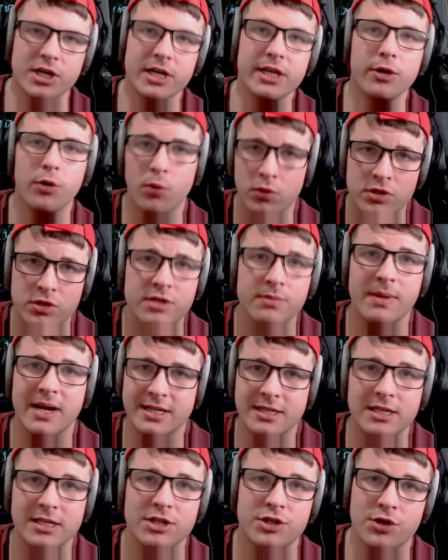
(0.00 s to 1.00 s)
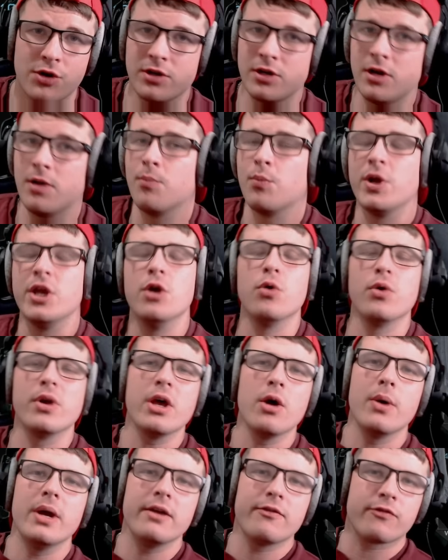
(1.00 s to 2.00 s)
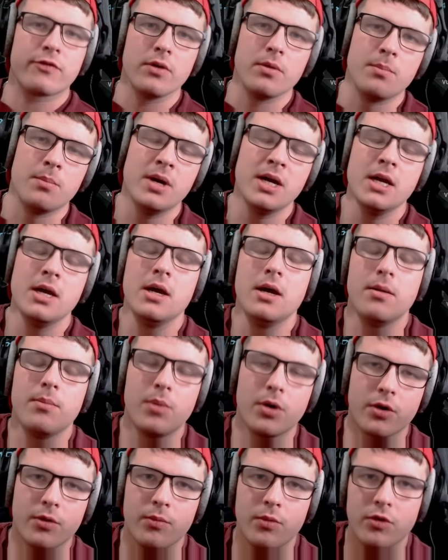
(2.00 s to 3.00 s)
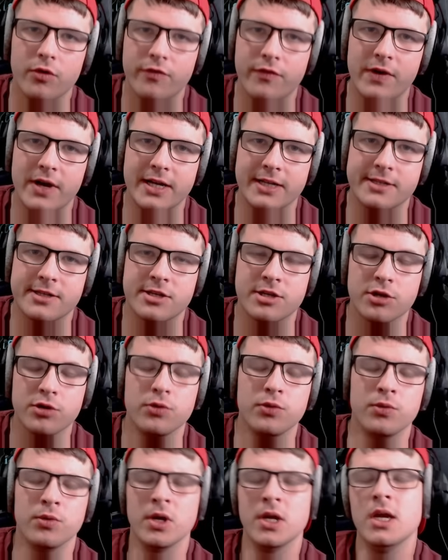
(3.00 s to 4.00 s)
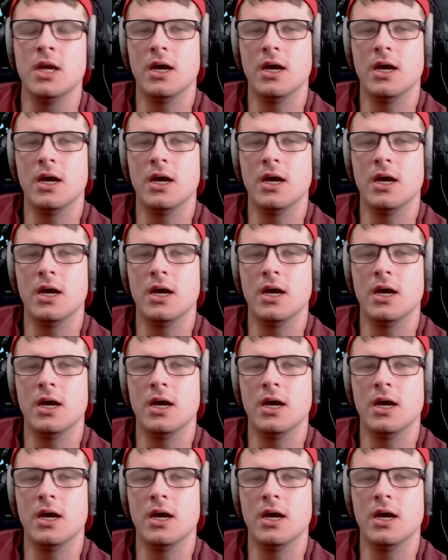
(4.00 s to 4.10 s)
automatic shotgun. We all know it from Modern Warfare 2.